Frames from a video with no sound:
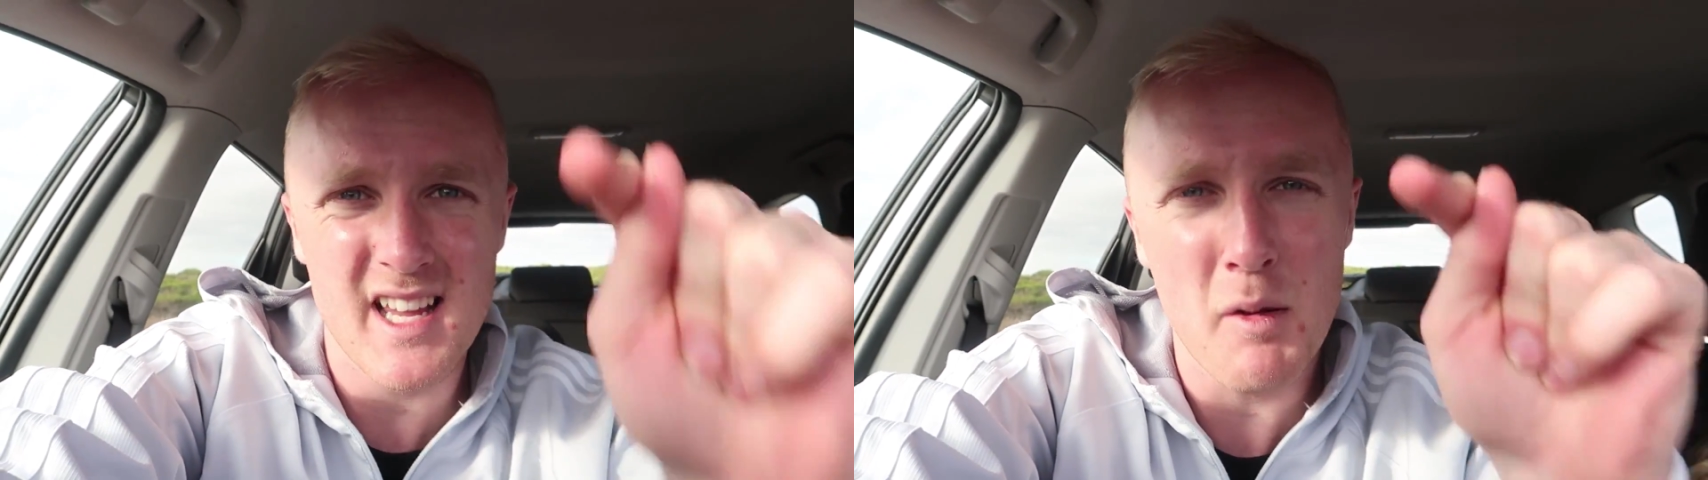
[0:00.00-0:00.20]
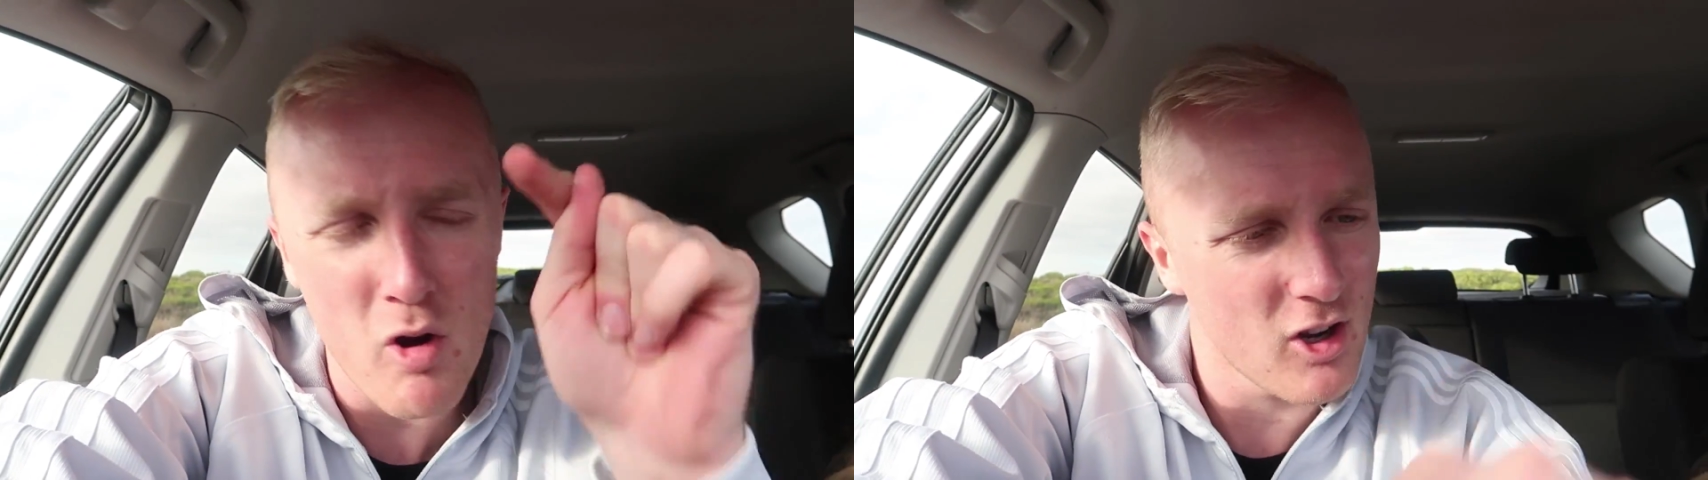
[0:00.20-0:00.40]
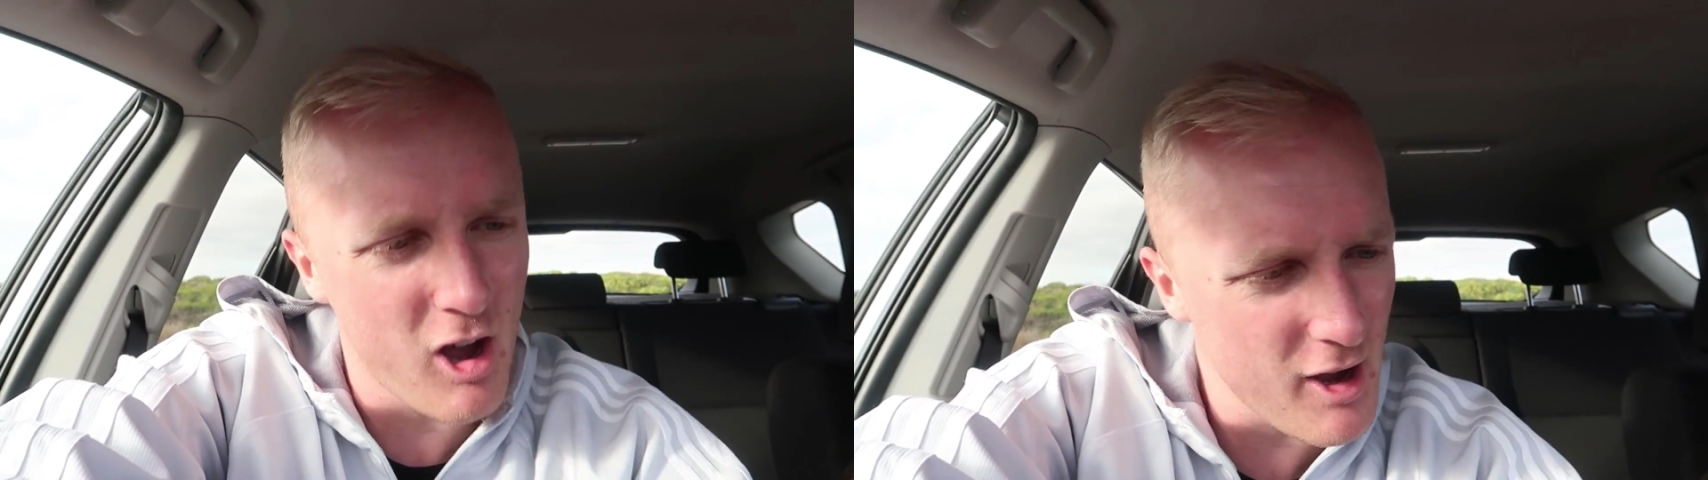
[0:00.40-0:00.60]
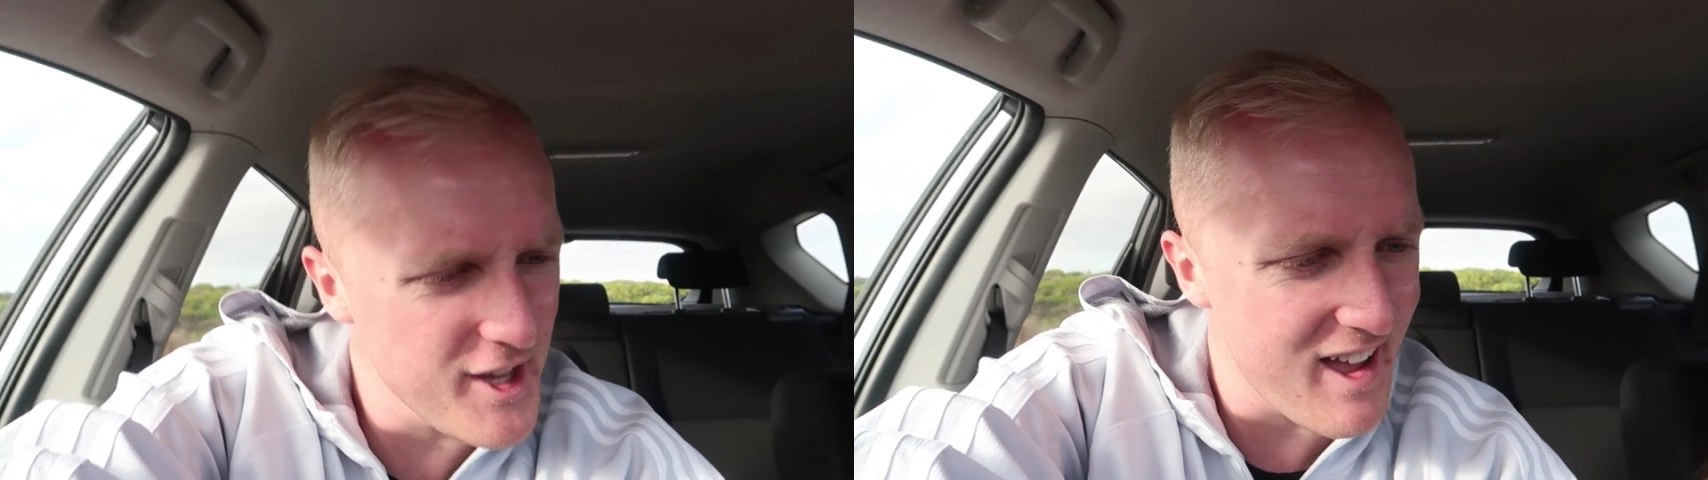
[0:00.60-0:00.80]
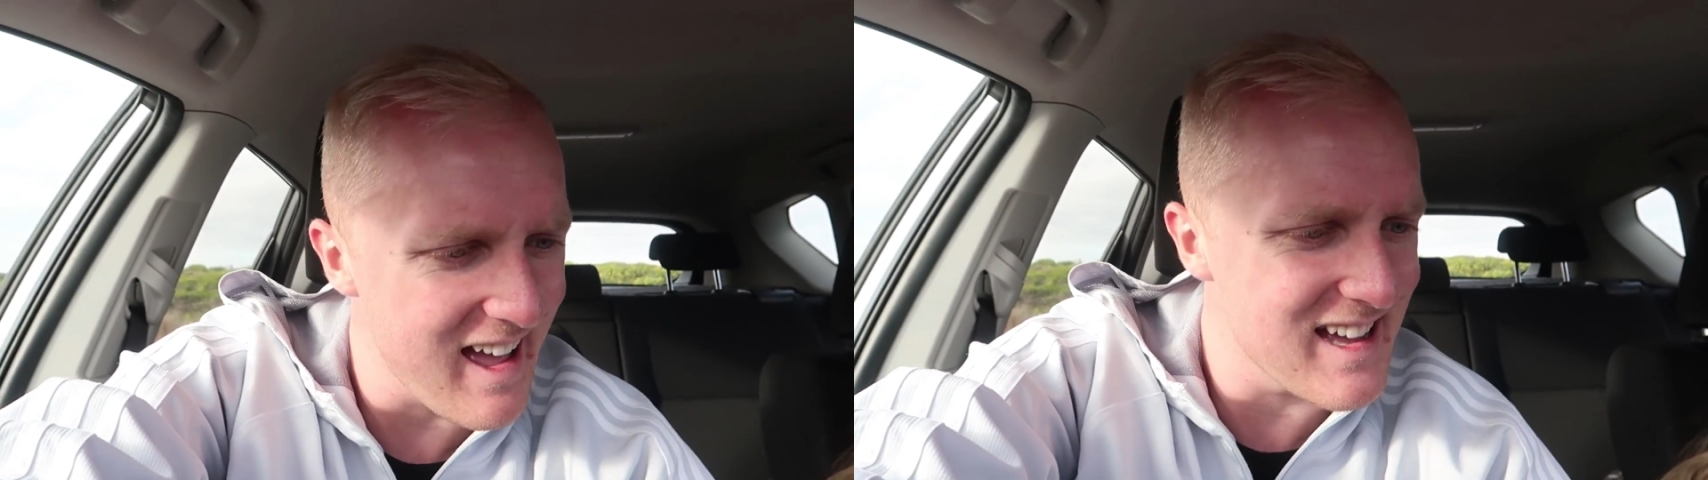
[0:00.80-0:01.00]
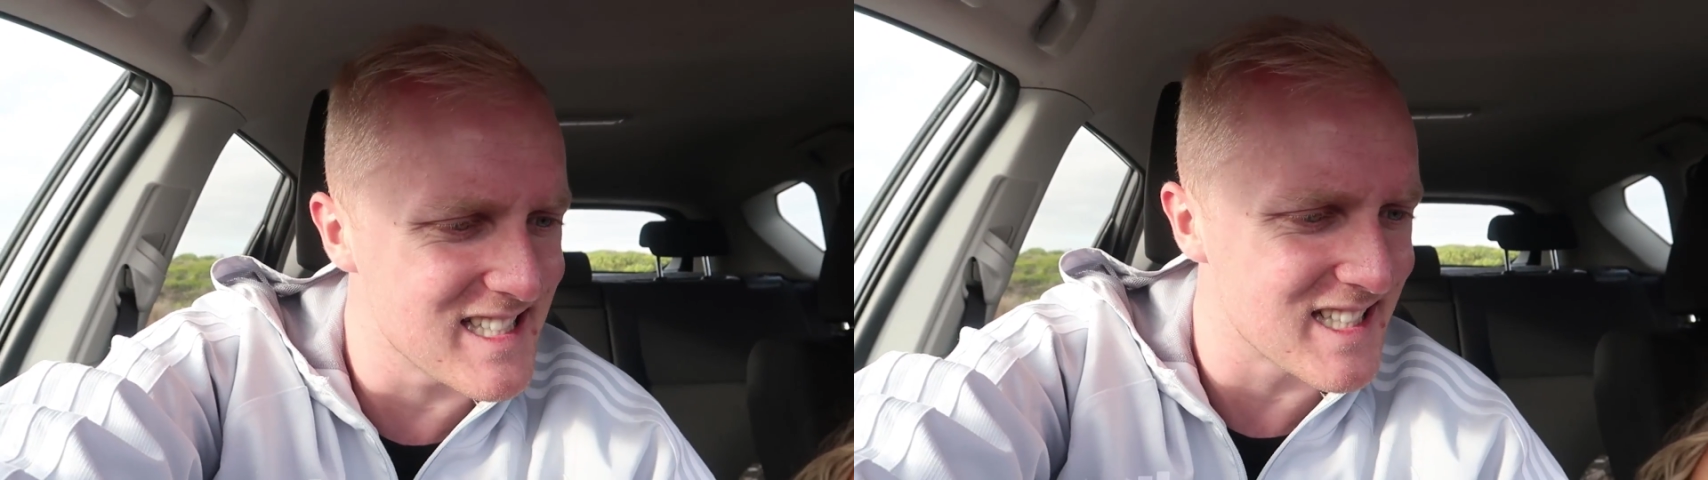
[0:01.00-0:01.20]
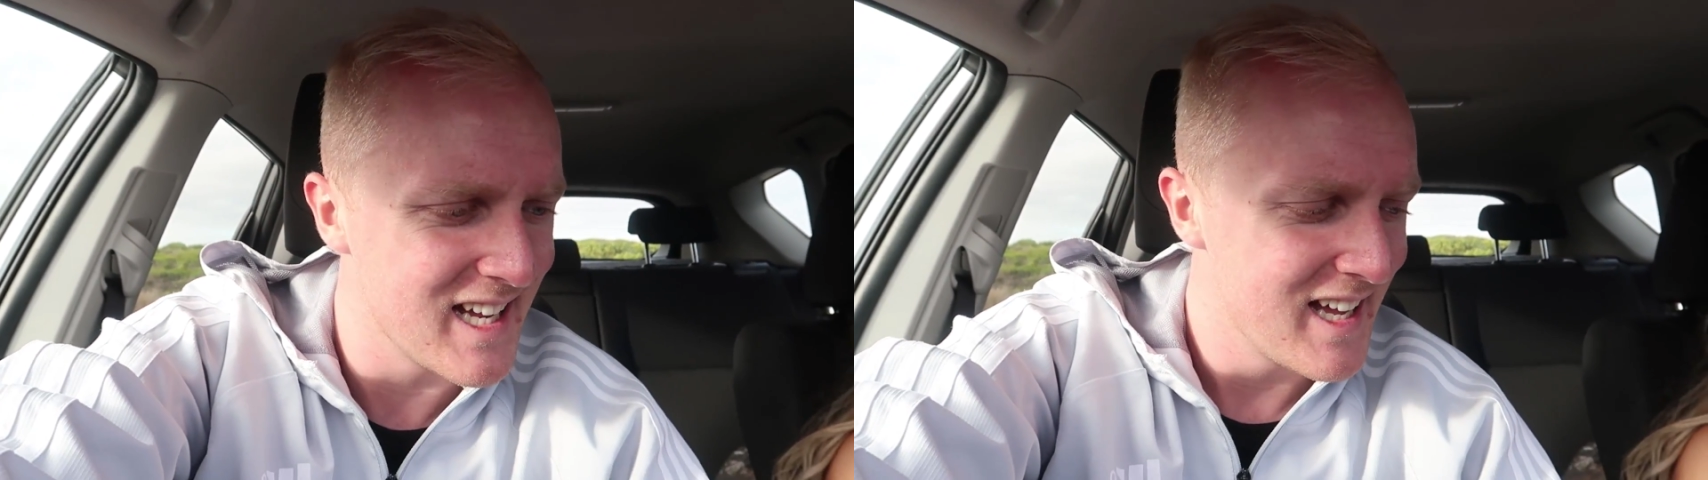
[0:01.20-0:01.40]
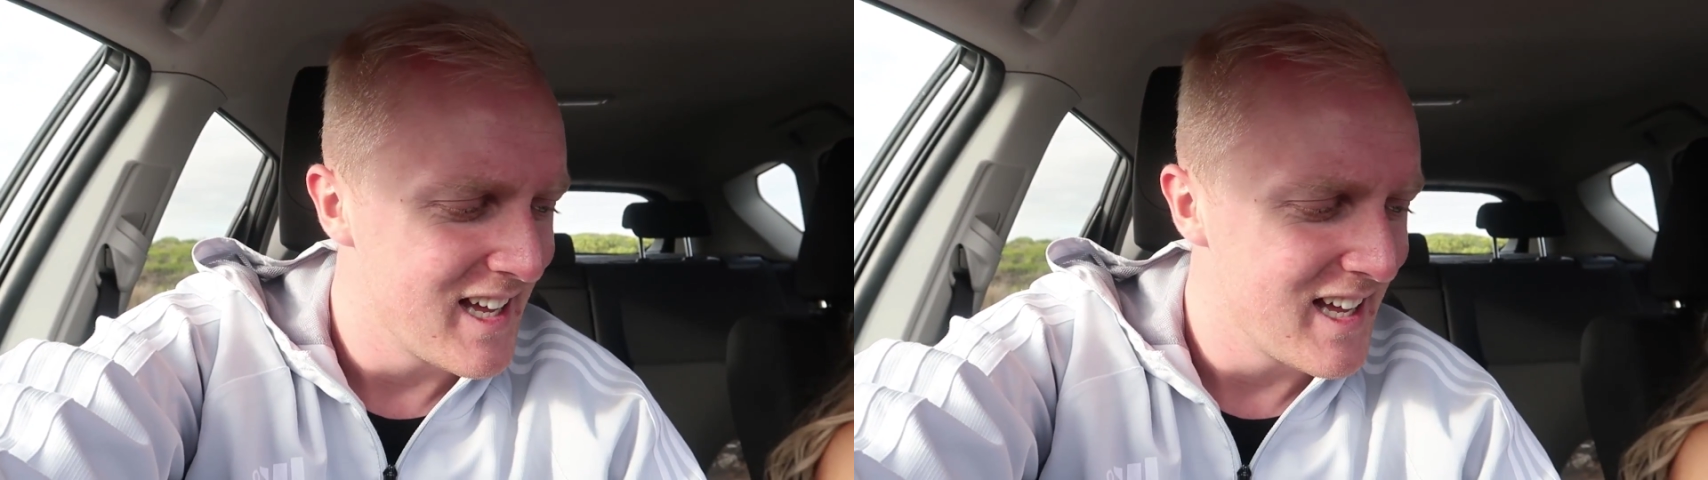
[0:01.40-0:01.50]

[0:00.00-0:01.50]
see what car you had.